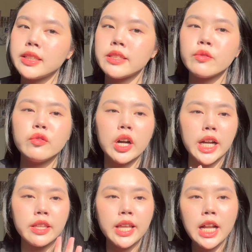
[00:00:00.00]
It's
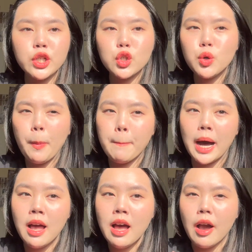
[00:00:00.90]
very natural,
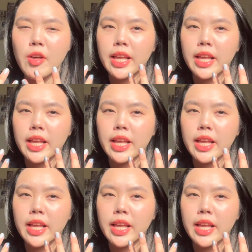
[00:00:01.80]
but I feel